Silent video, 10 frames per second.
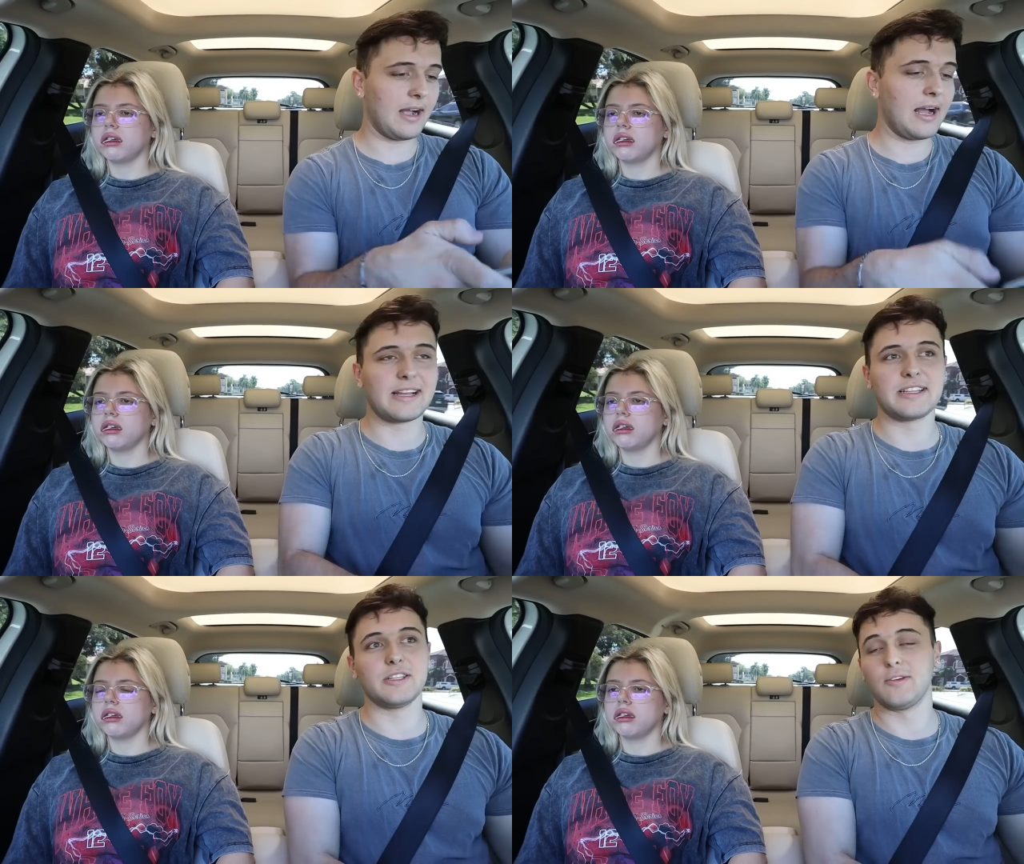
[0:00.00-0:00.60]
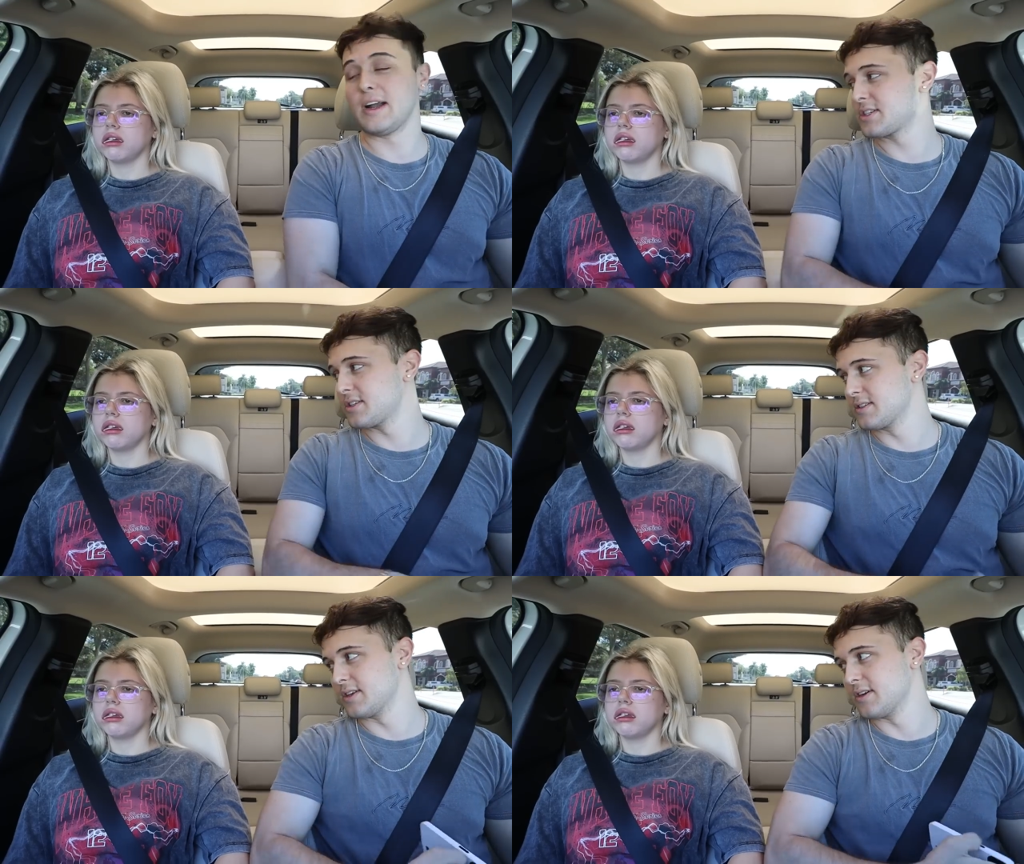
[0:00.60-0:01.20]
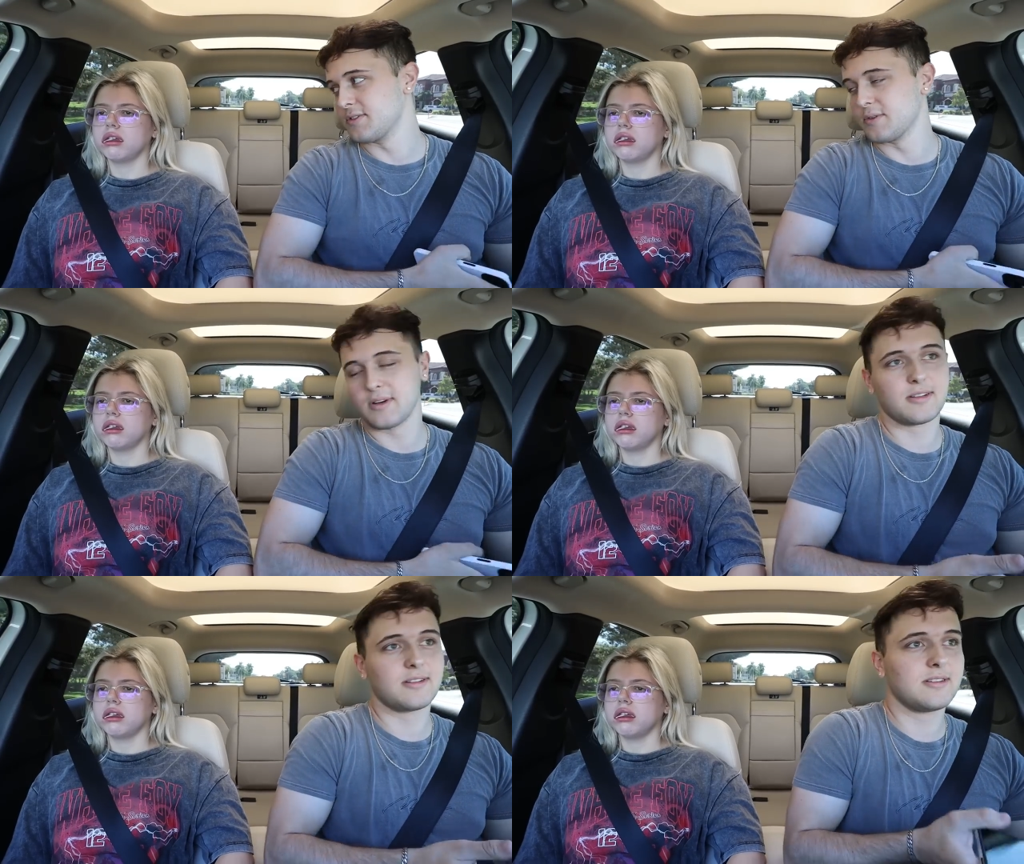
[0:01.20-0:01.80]
Speaker 1: We gotta get the directions though if you
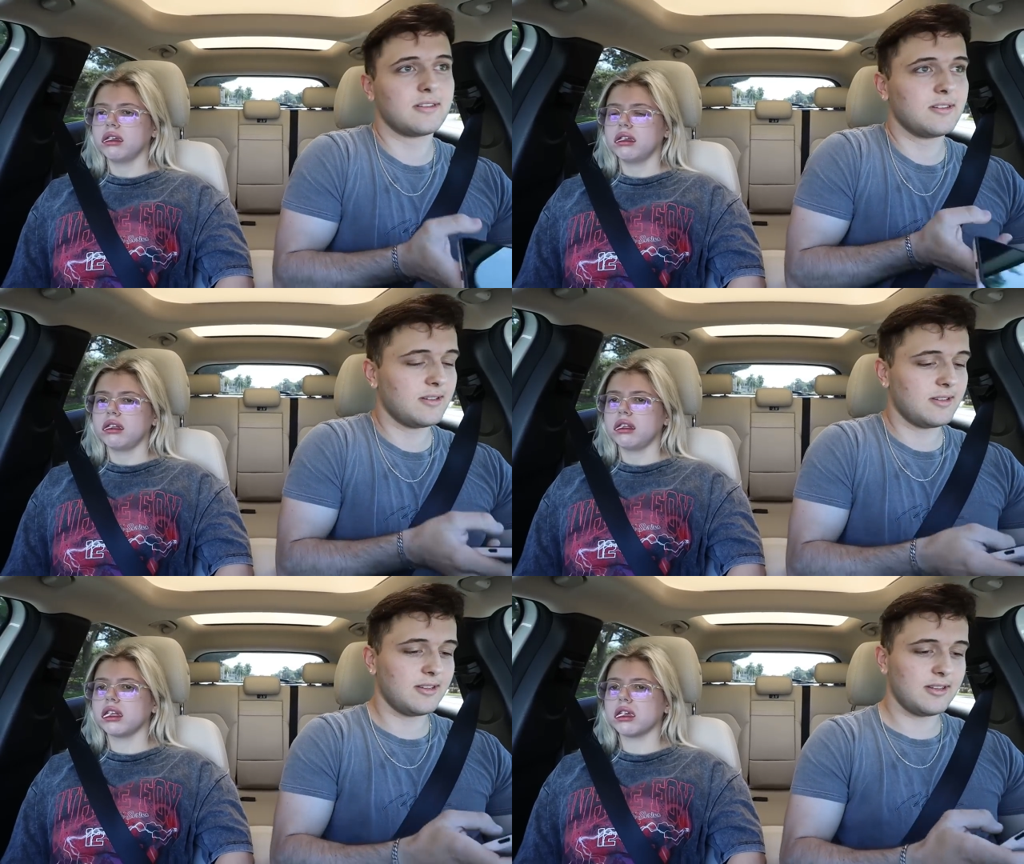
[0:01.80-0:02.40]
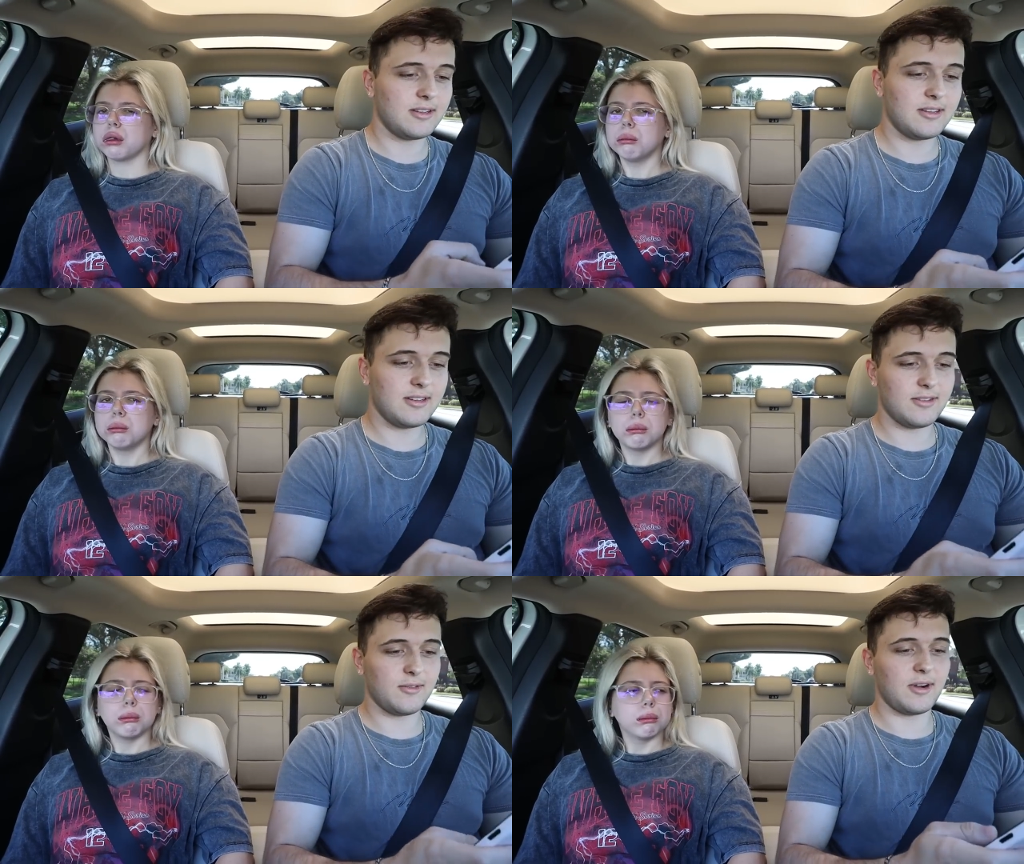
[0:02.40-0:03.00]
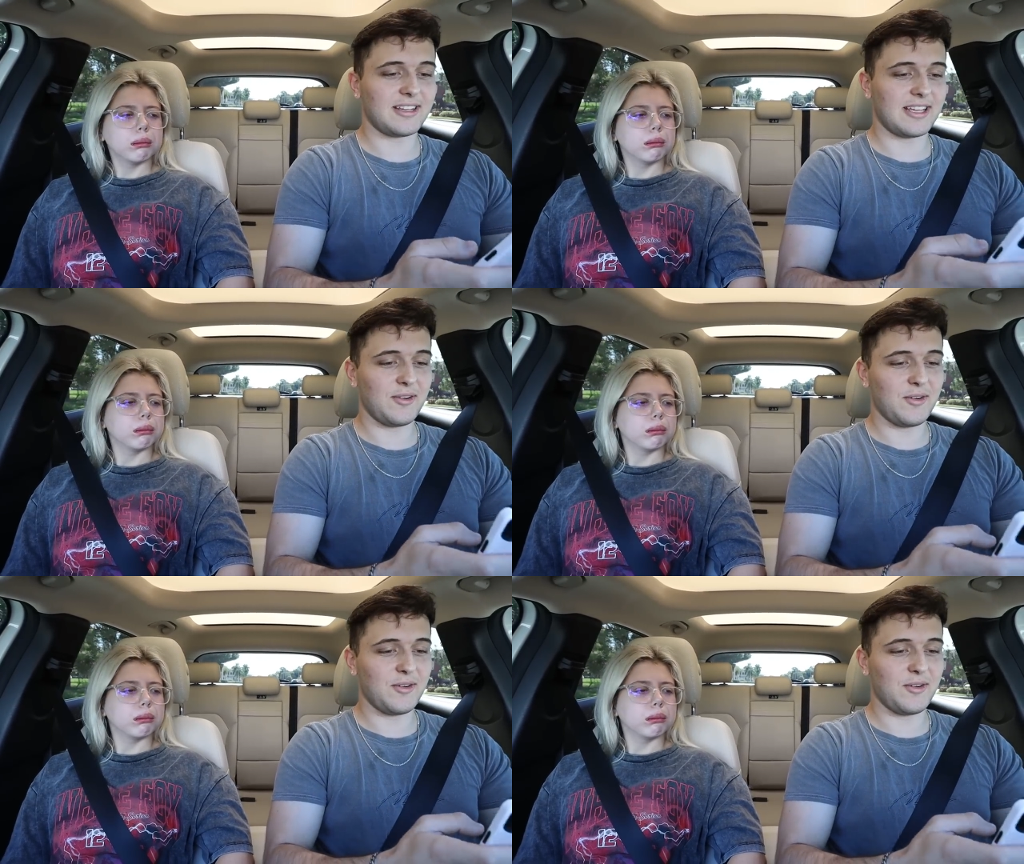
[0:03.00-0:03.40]
wanna
Speaker 2: get home.
Speaker 1: You wanna go